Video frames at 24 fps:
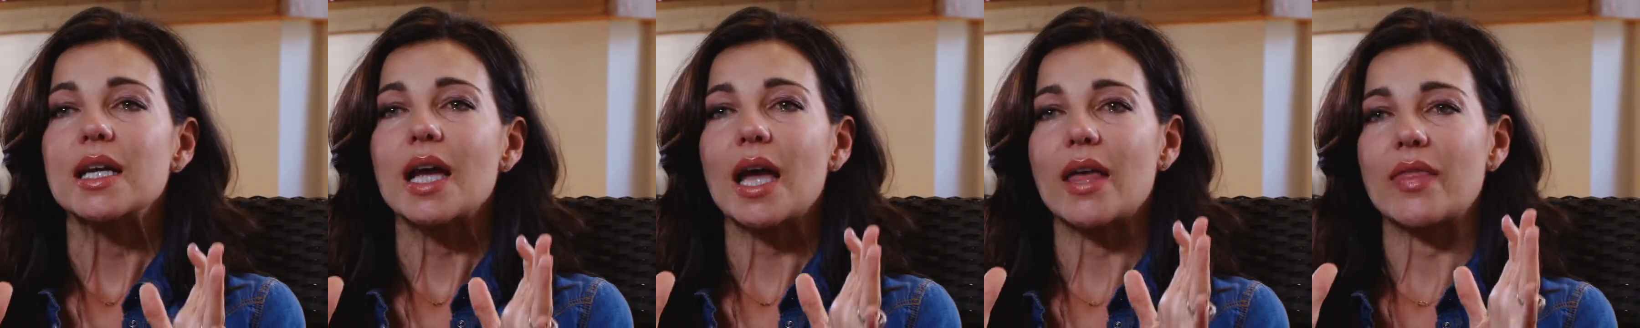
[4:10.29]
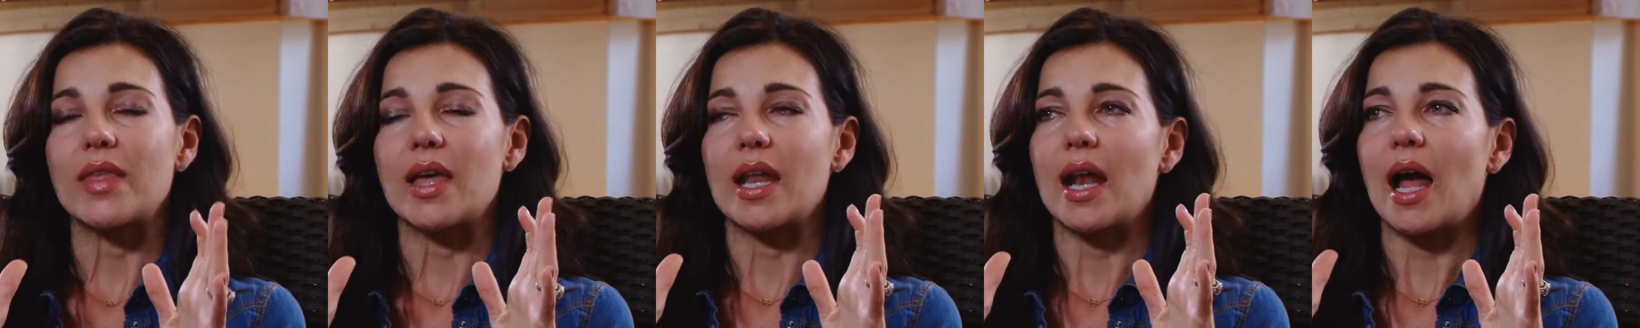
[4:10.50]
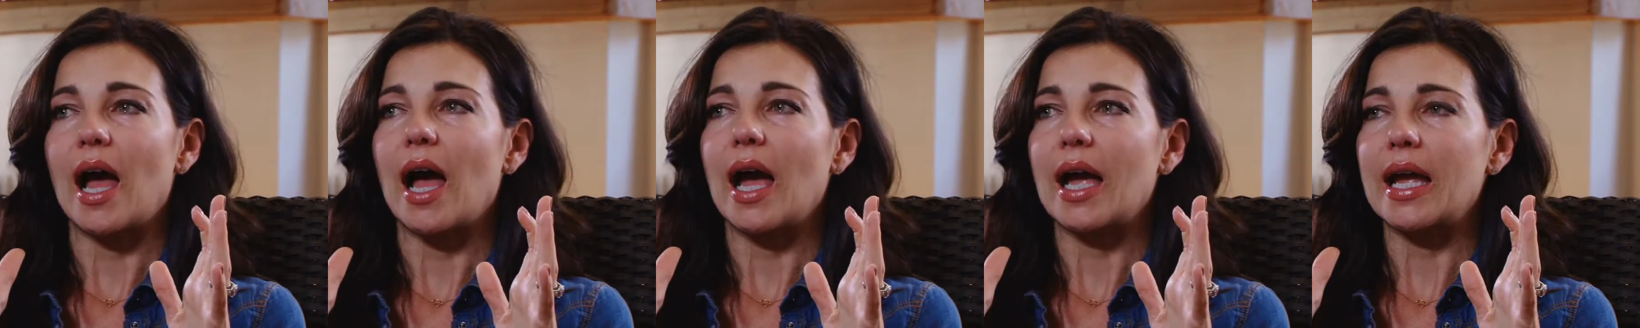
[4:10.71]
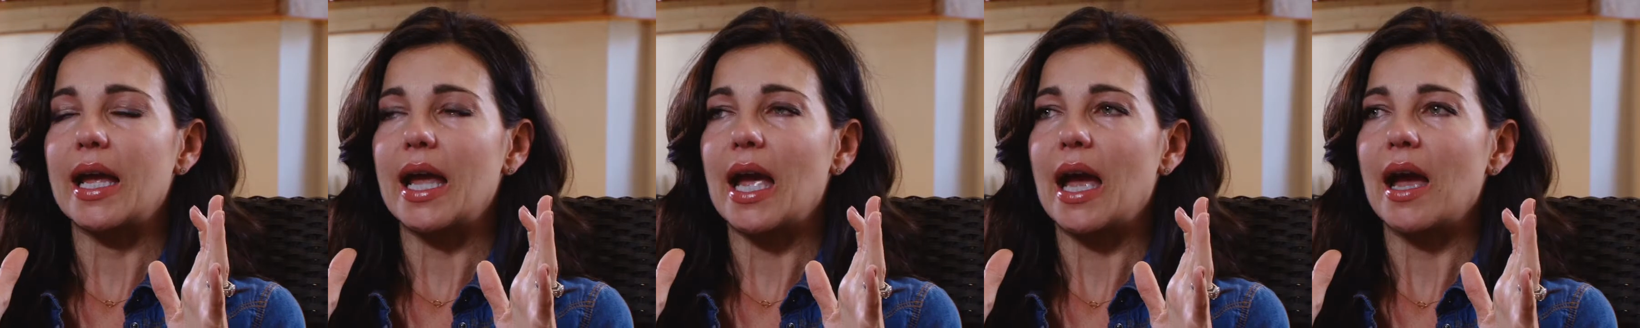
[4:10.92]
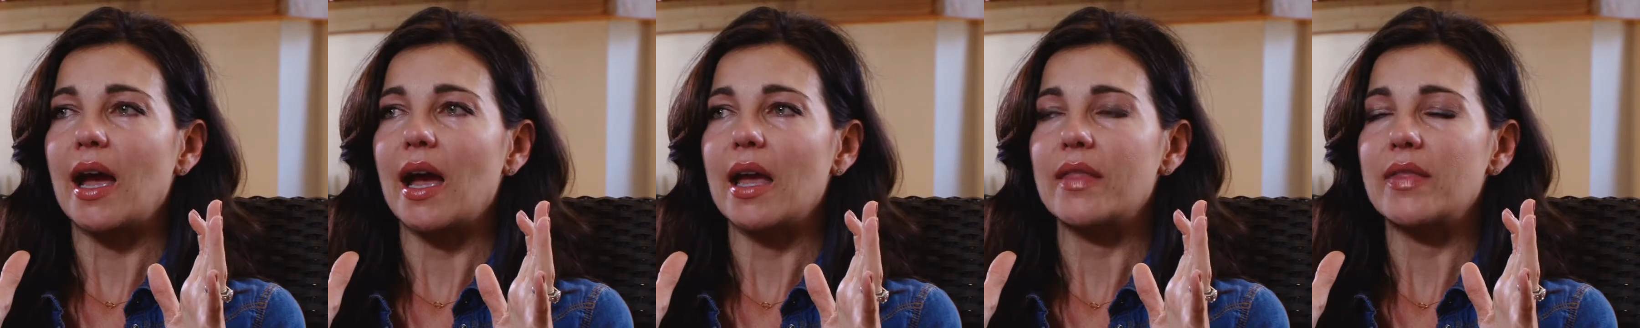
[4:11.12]
and that I
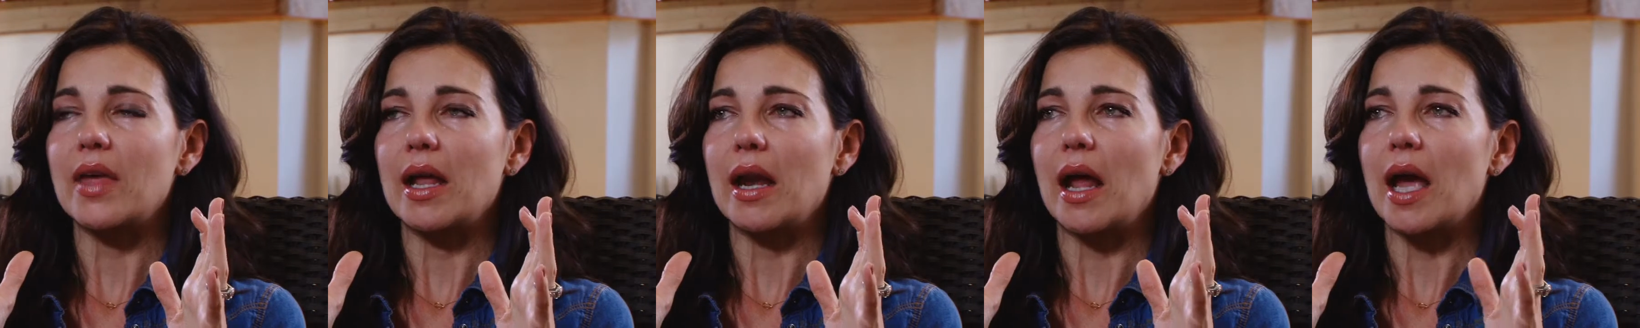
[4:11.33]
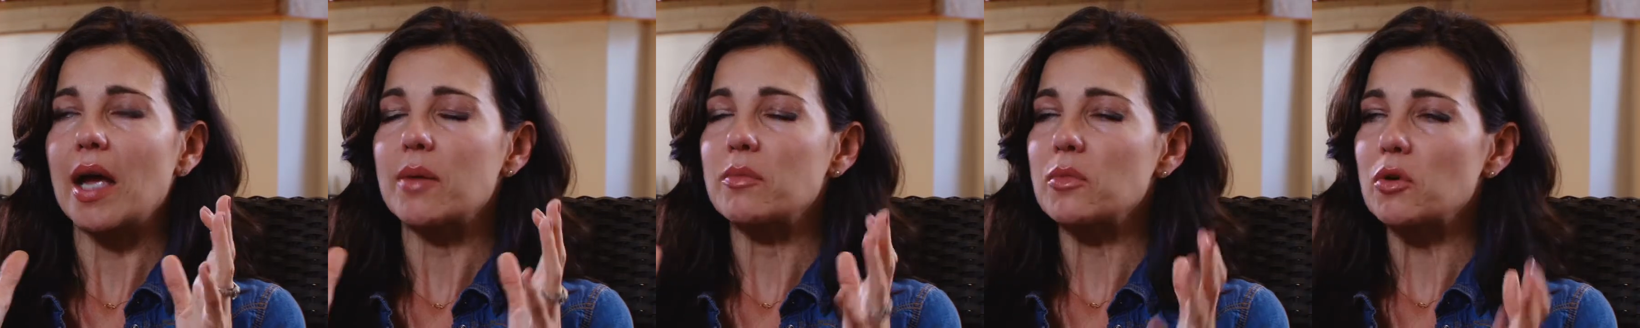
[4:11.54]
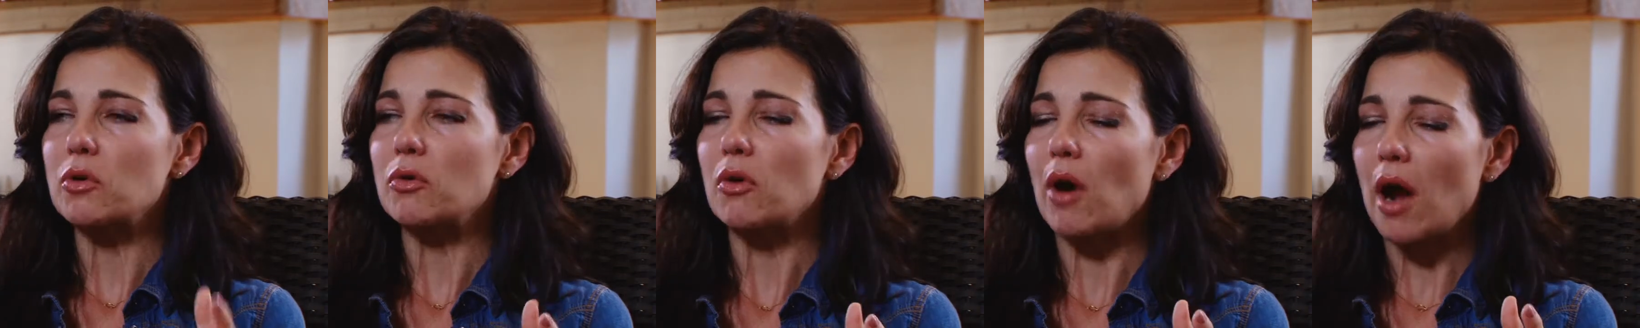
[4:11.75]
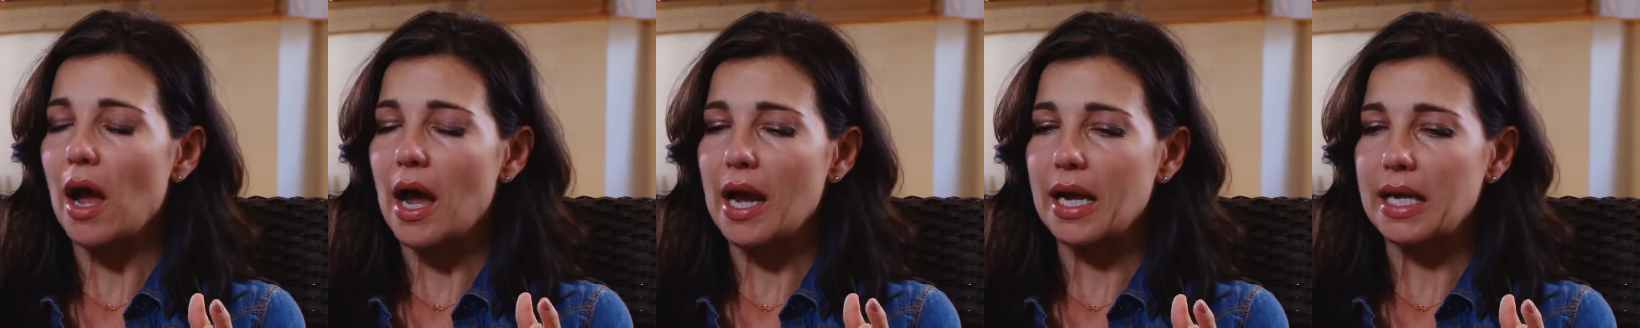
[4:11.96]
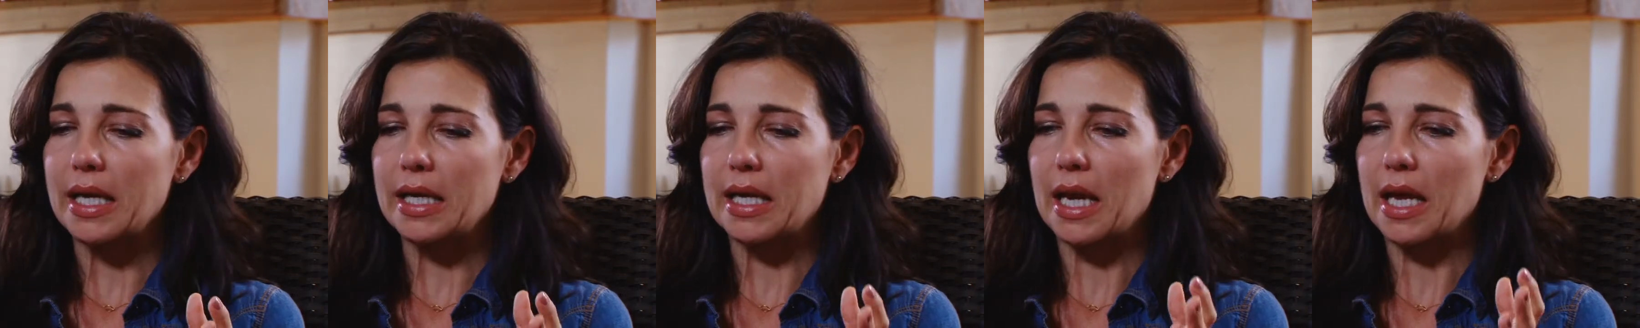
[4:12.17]
that I'm
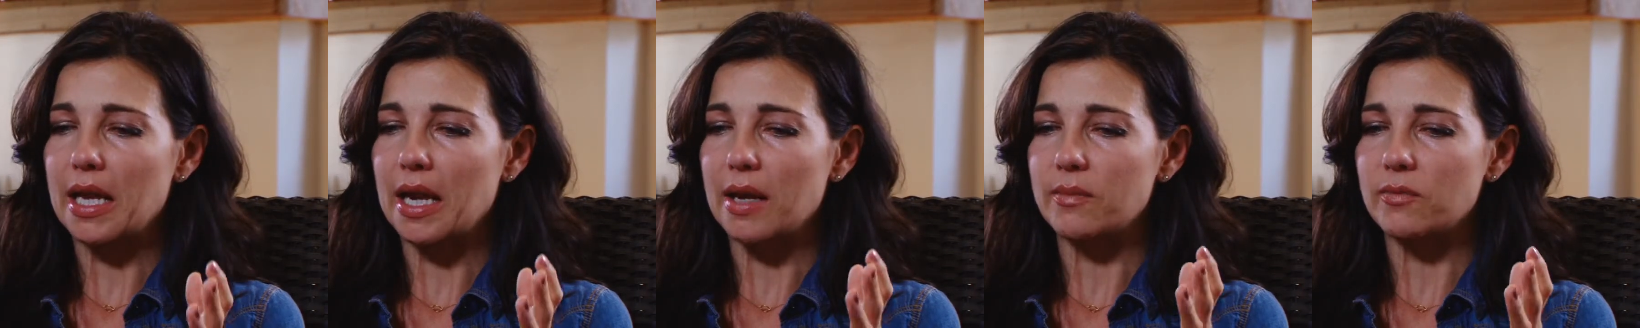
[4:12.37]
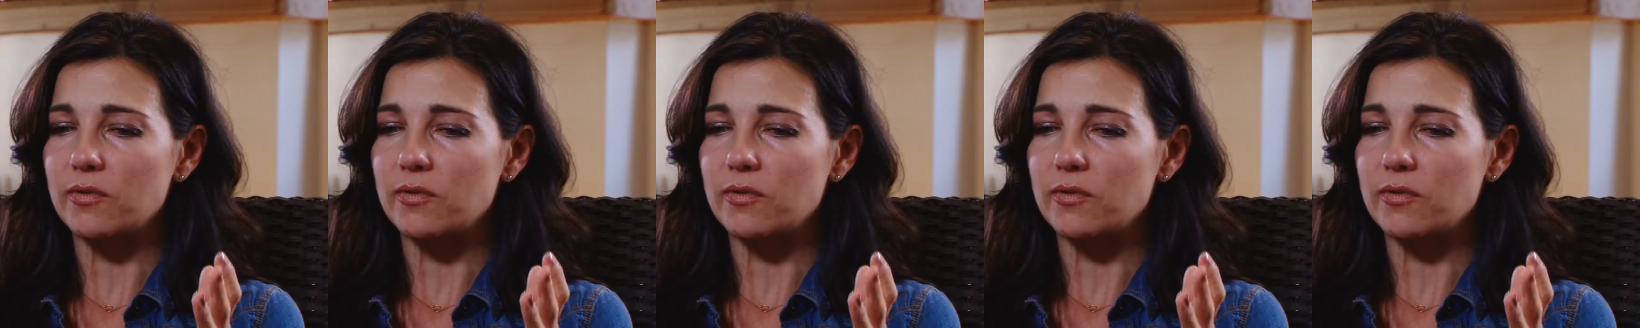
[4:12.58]
crying and